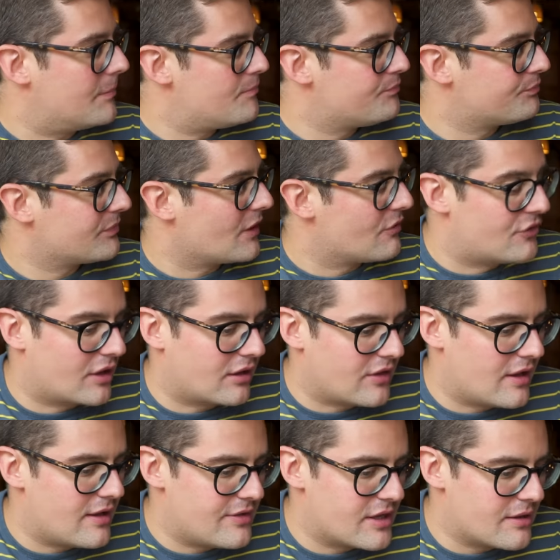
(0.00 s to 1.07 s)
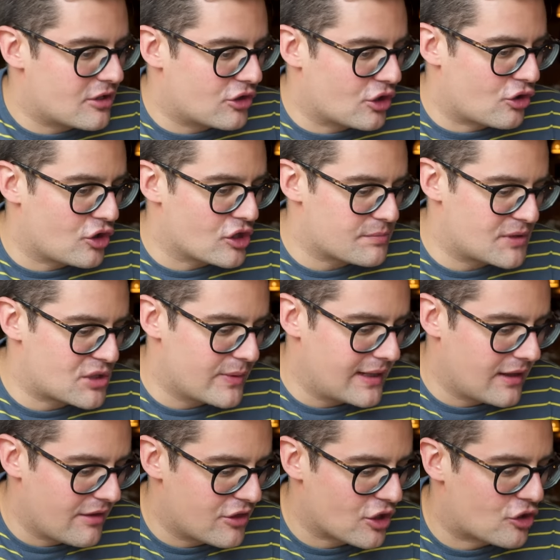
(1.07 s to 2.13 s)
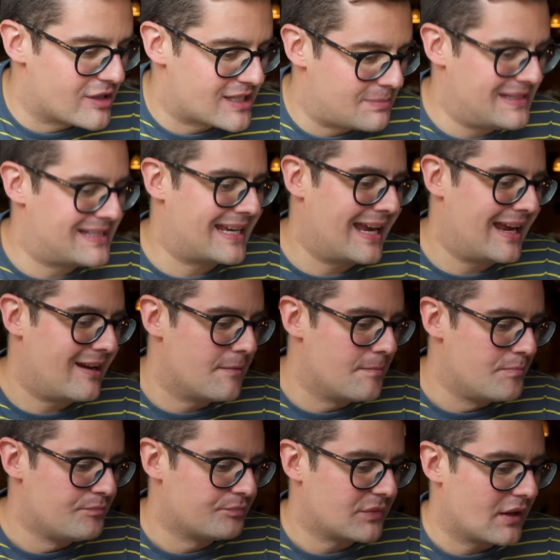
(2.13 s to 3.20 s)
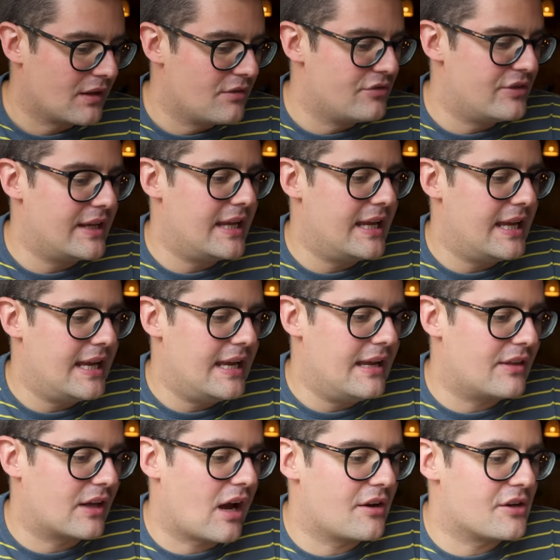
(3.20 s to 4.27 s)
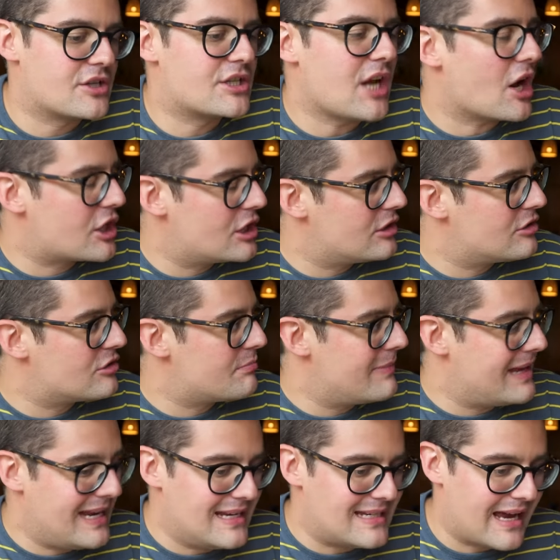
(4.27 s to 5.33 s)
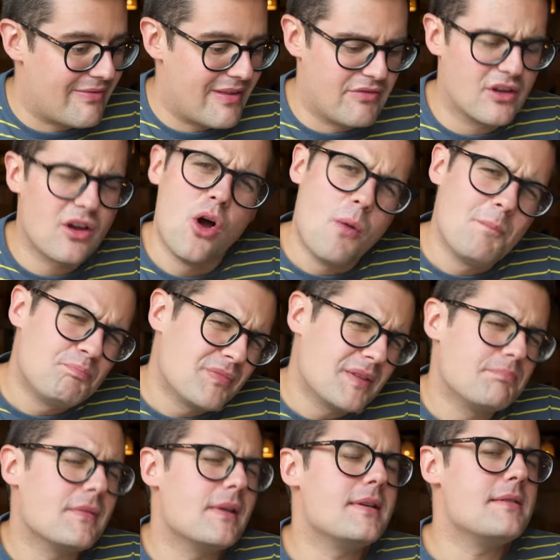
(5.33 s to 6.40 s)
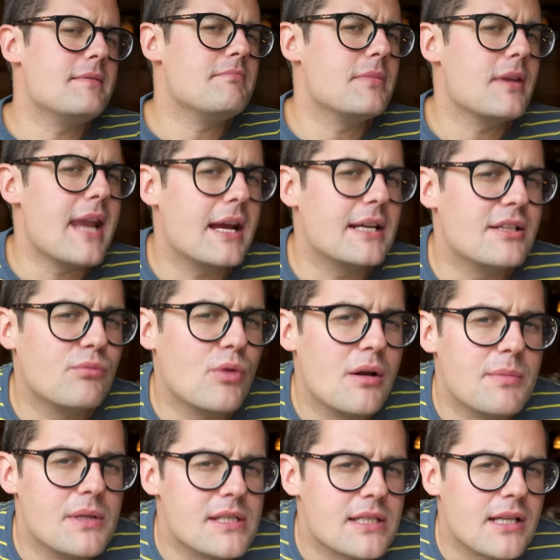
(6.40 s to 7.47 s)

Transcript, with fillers: Mm -hmm. the, the, the, the cross between like the crispy skin the the kind of succulent meat, and then the negative word, but